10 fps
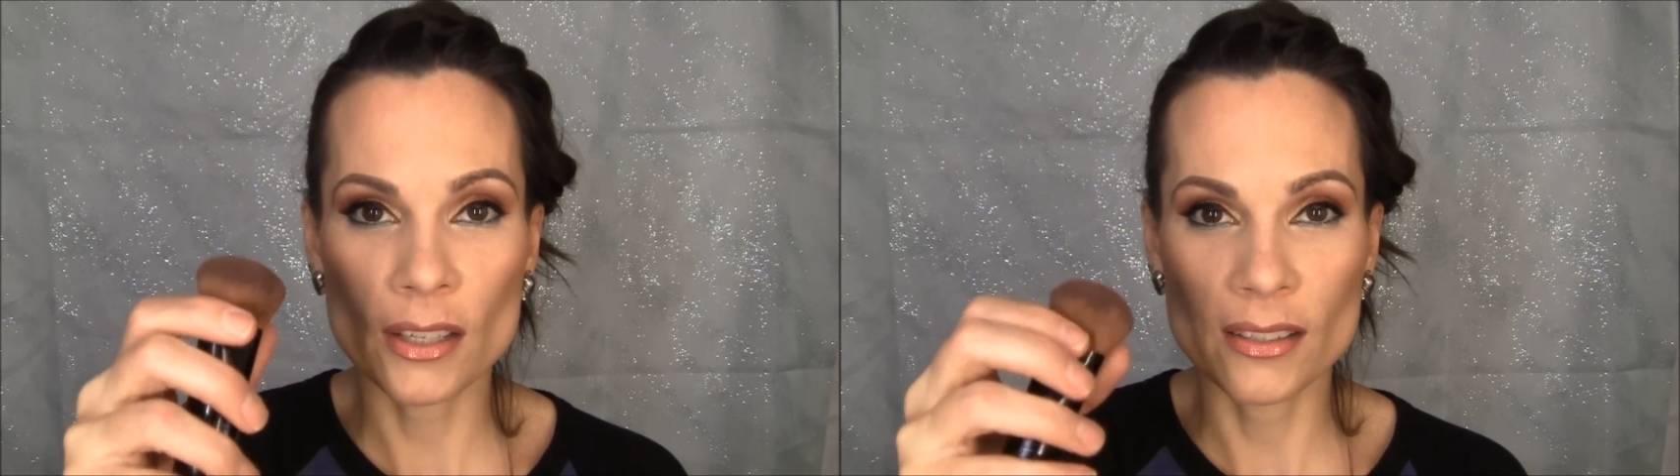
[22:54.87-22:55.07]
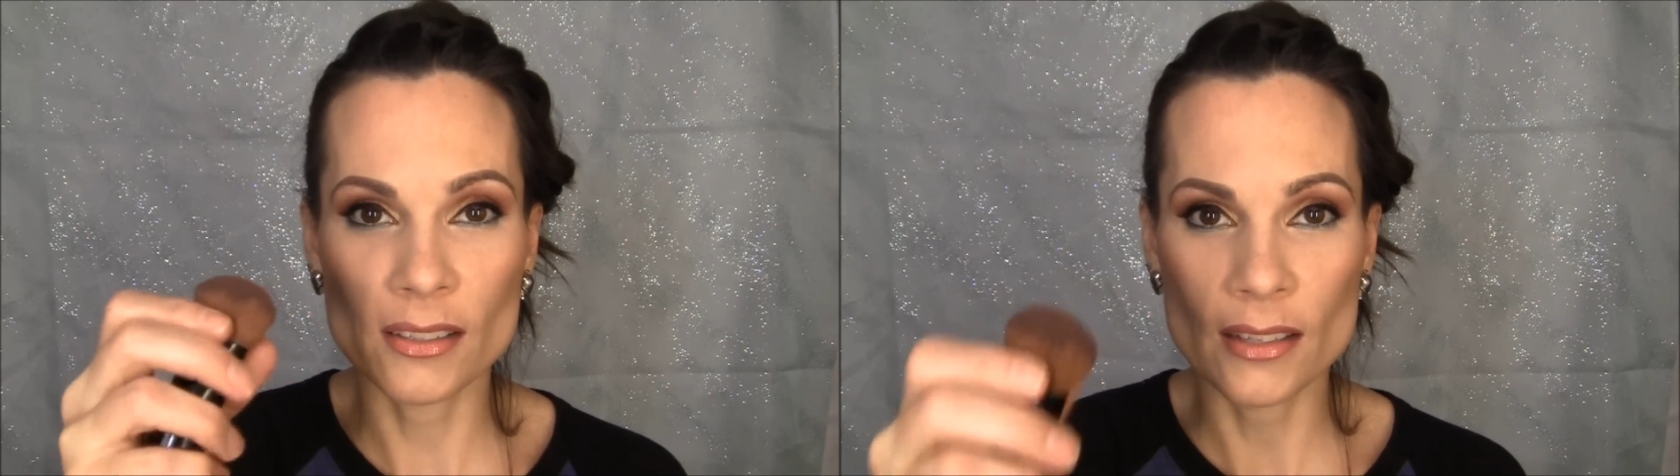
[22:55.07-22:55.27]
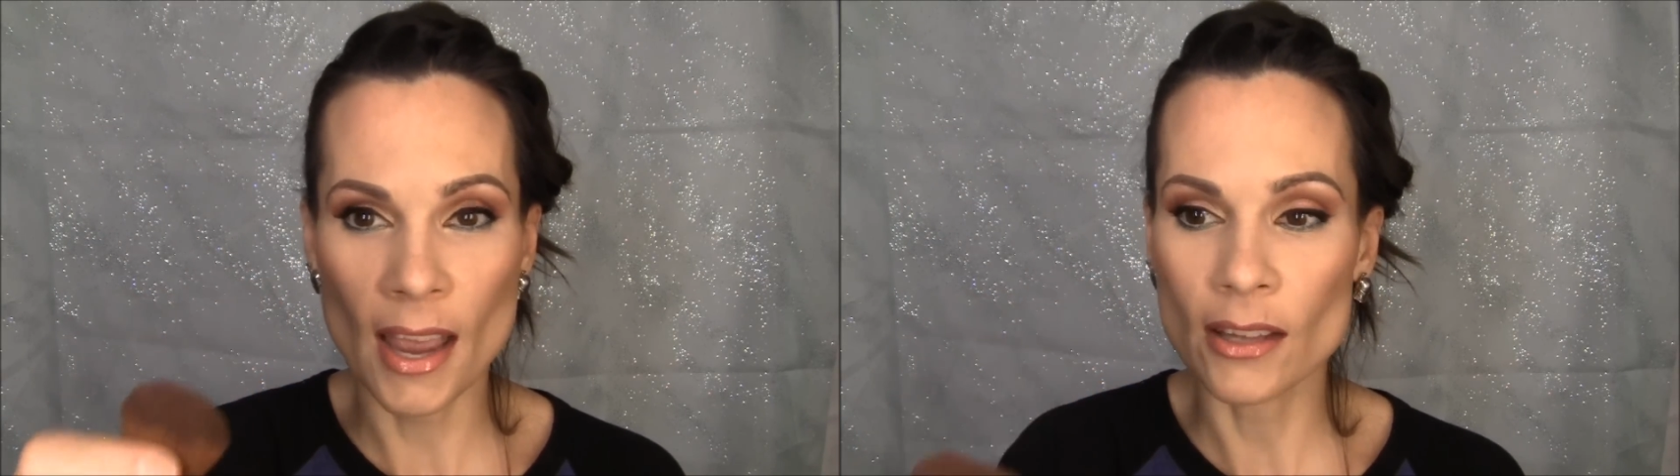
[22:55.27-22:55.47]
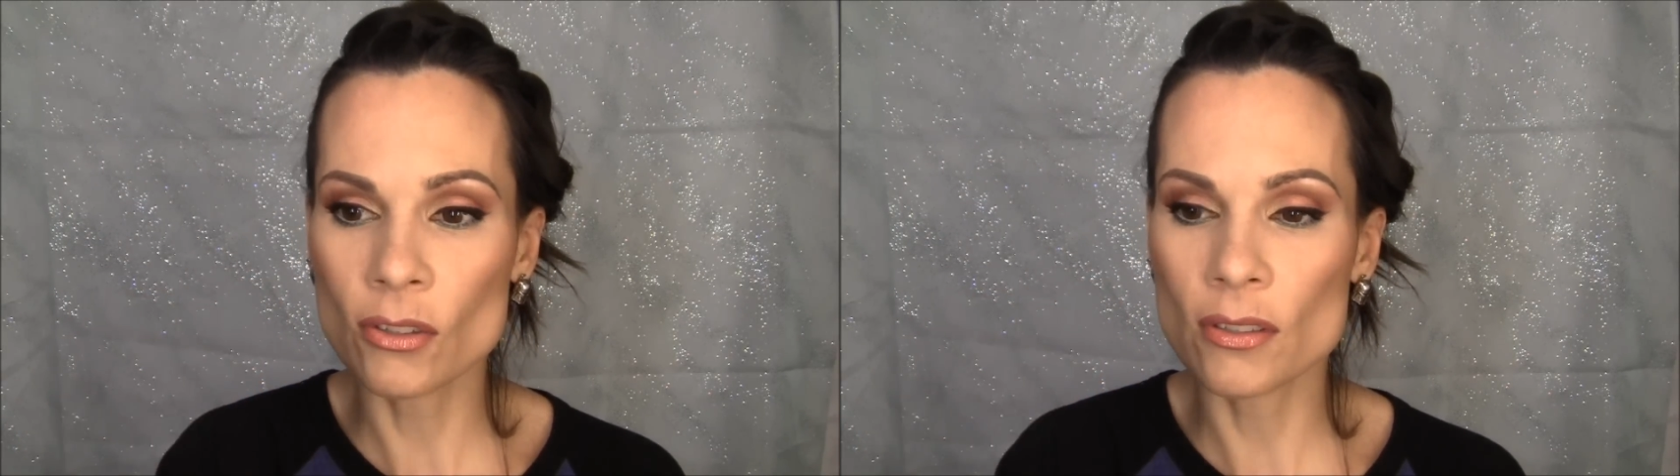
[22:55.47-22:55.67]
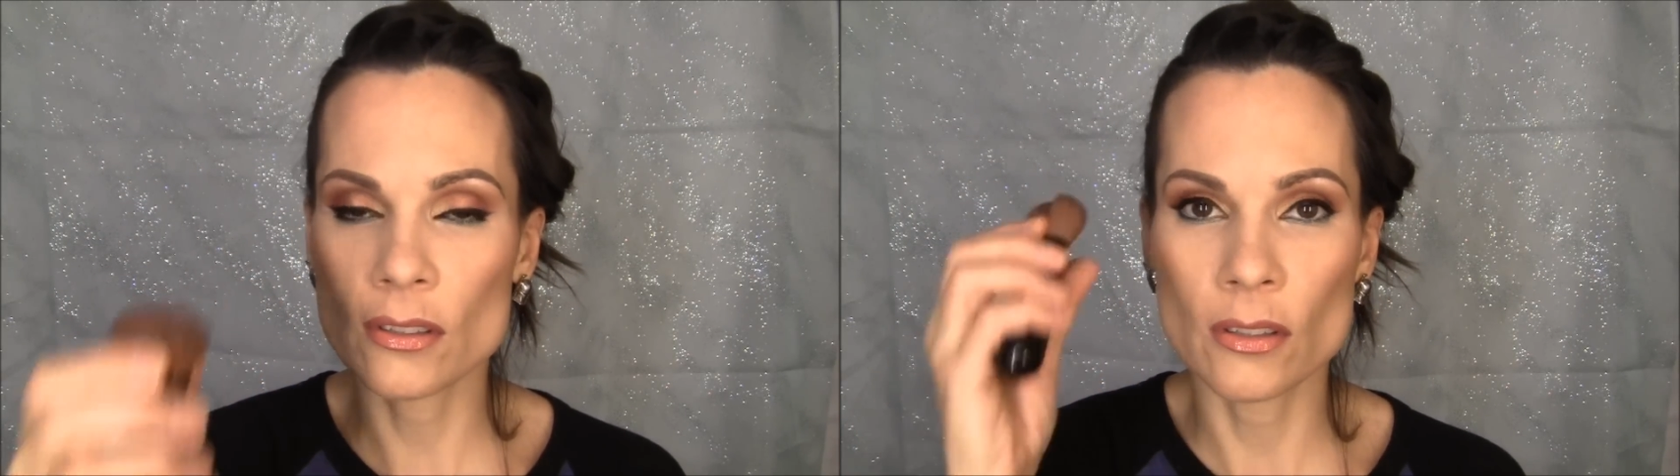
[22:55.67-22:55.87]
It's
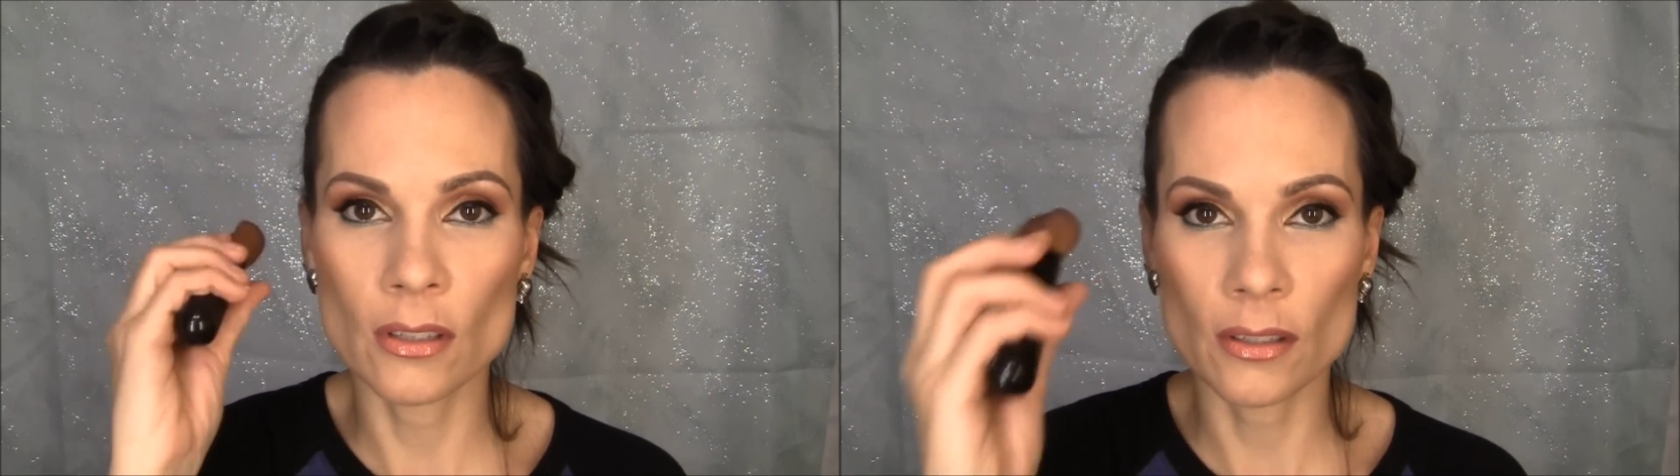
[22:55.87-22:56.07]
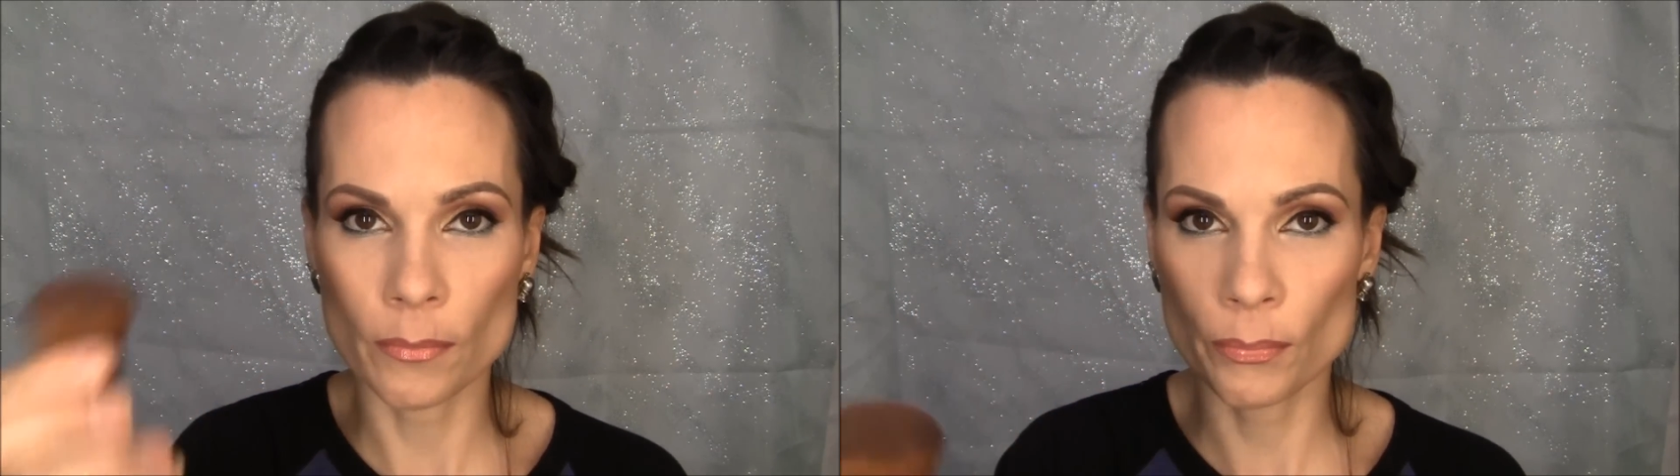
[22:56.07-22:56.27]
dense. The